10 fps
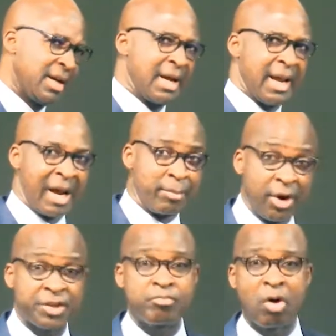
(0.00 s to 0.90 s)

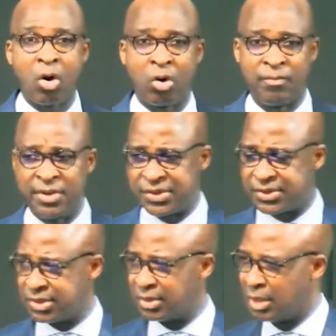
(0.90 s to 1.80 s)
elaborate more on
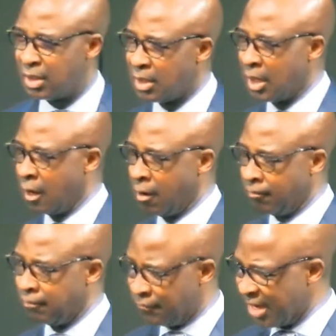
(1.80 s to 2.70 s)
this um,
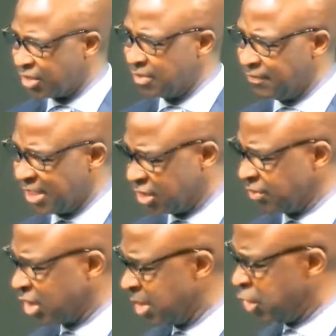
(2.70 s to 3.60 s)
verses of
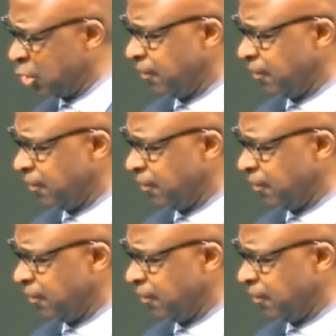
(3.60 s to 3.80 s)
scripture.